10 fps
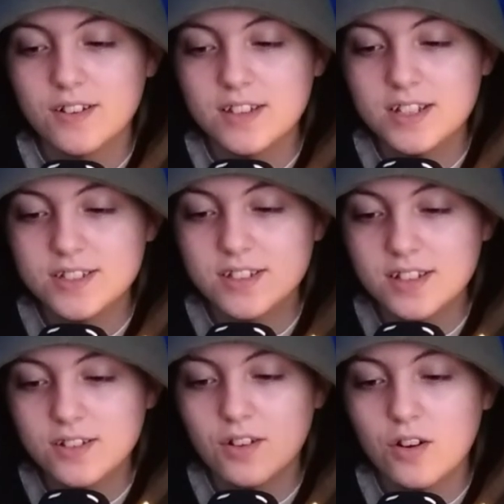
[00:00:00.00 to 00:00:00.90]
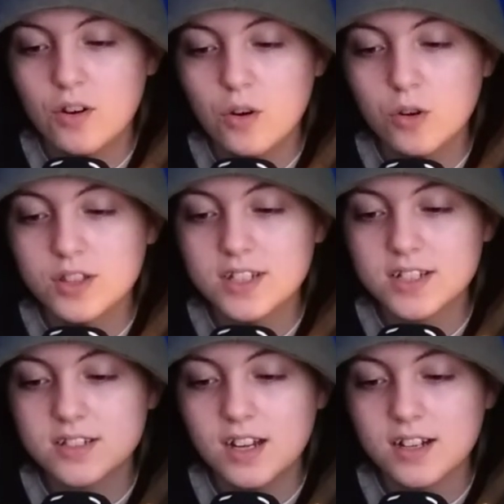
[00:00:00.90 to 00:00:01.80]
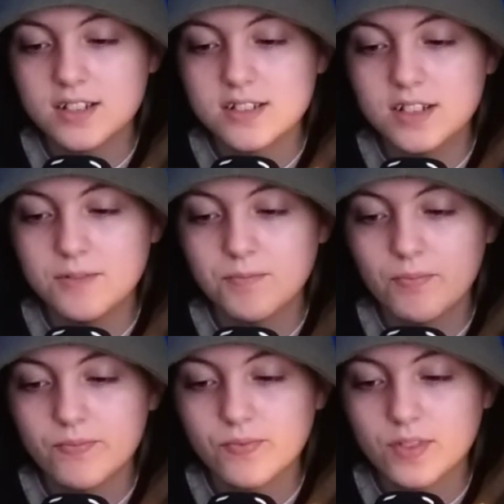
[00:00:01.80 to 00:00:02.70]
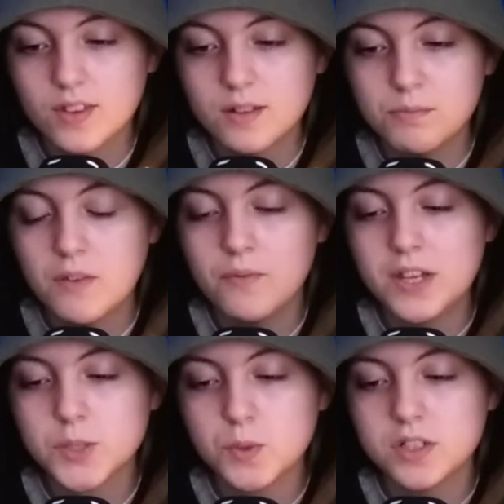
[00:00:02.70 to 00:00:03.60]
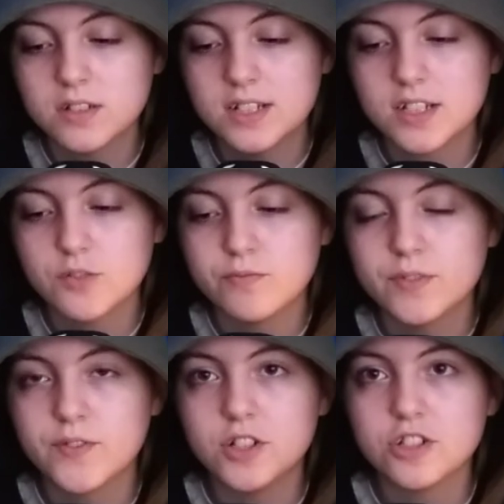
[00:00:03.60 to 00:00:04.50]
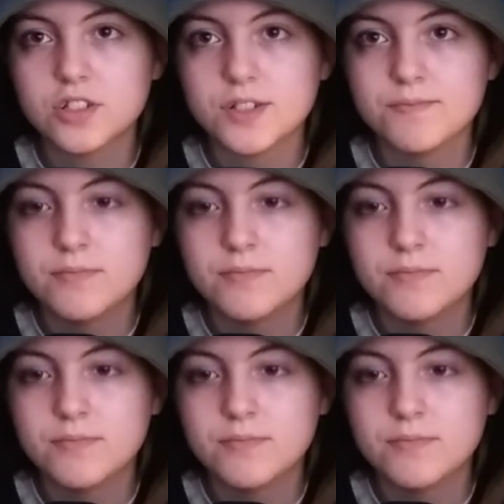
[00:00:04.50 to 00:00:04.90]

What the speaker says: Literally all the exact same, apart from this one's like reversed.